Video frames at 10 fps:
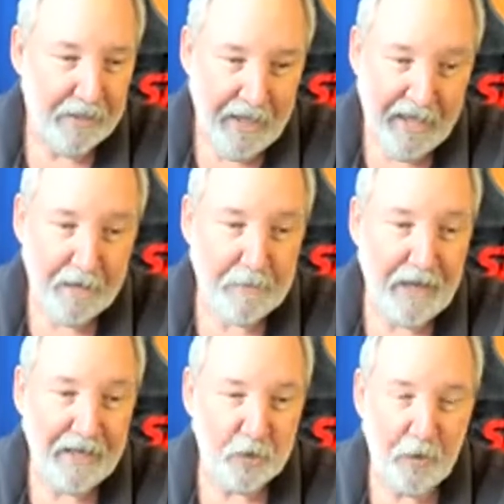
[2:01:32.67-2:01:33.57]
AMA
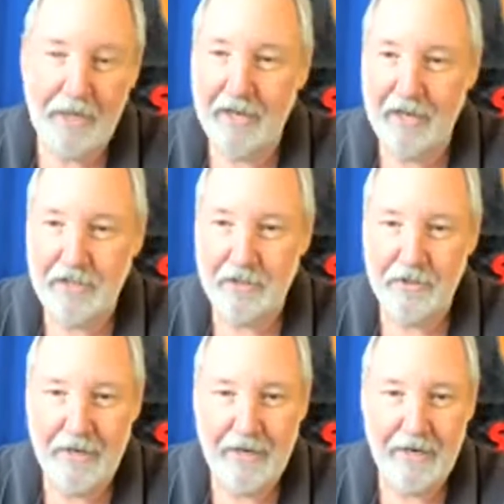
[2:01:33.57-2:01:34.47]
next week, and until
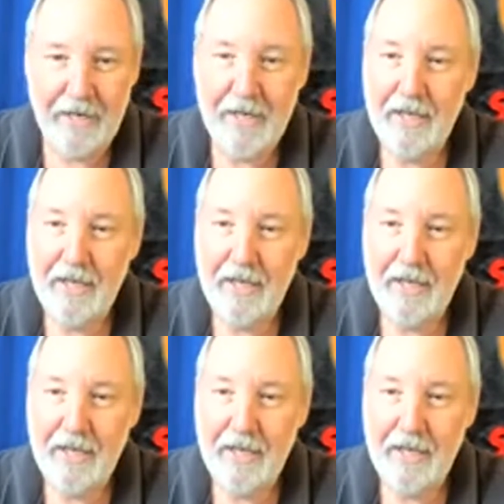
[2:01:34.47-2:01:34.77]
then,